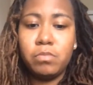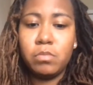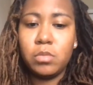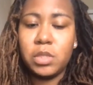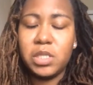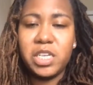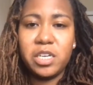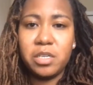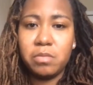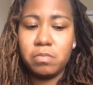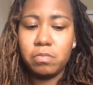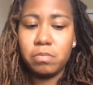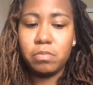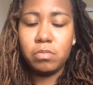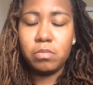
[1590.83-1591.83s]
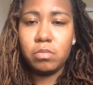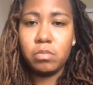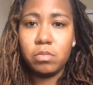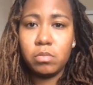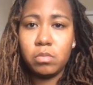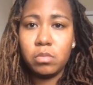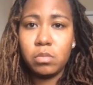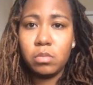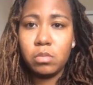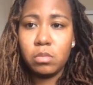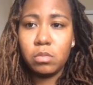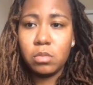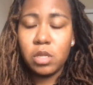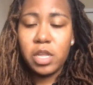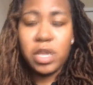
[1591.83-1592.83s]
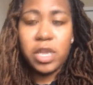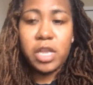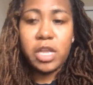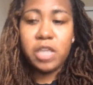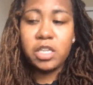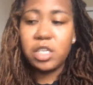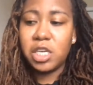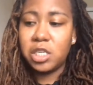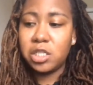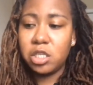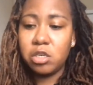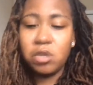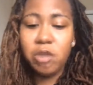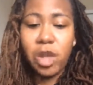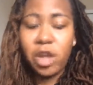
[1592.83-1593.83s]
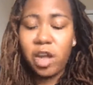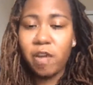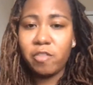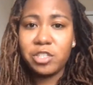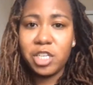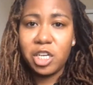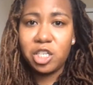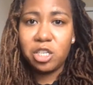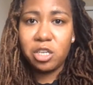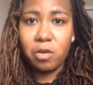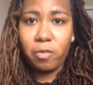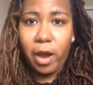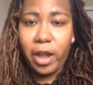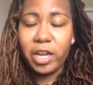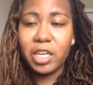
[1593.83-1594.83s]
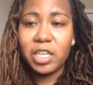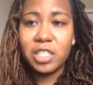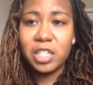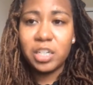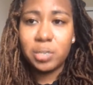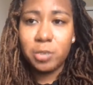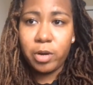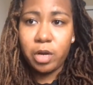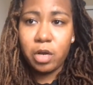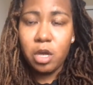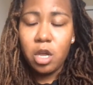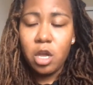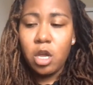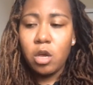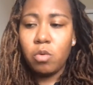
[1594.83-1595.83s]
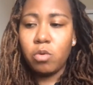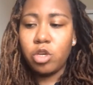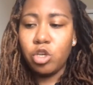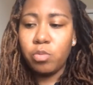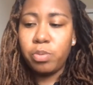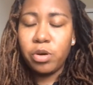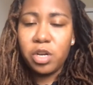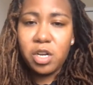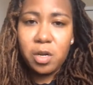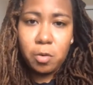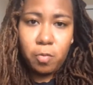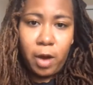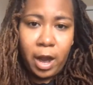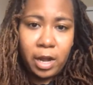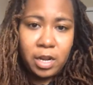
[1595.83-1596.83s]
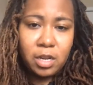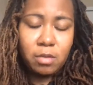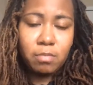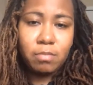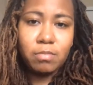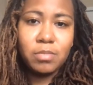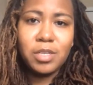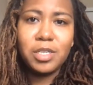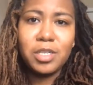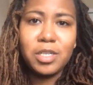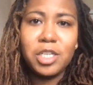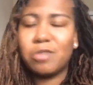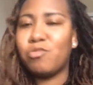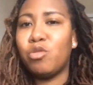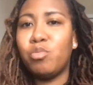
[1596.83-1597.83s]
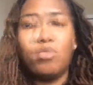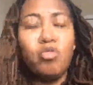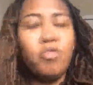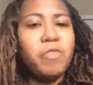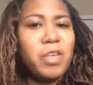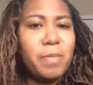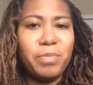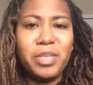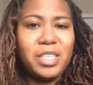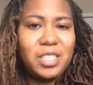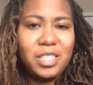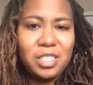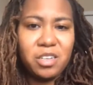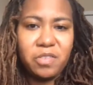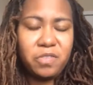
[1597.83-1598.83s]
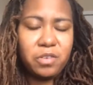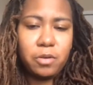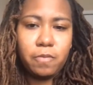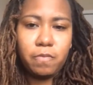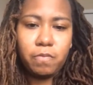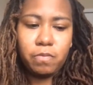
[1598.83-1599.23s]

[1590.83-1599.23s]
Done. And continue that conversation in writing, because guess what? When you put it in writing, the district will move completely different.